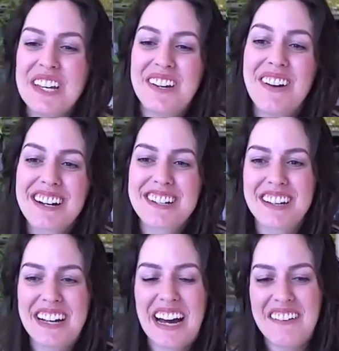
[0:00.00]
you
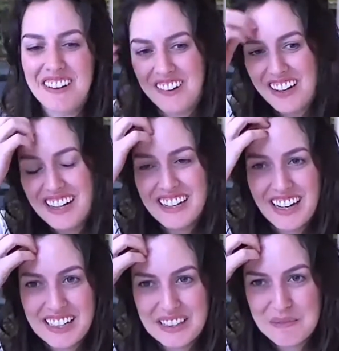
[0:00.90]
actually have a great
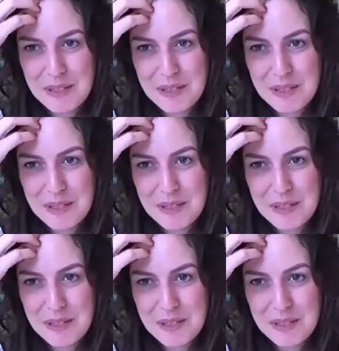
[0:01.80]
guide that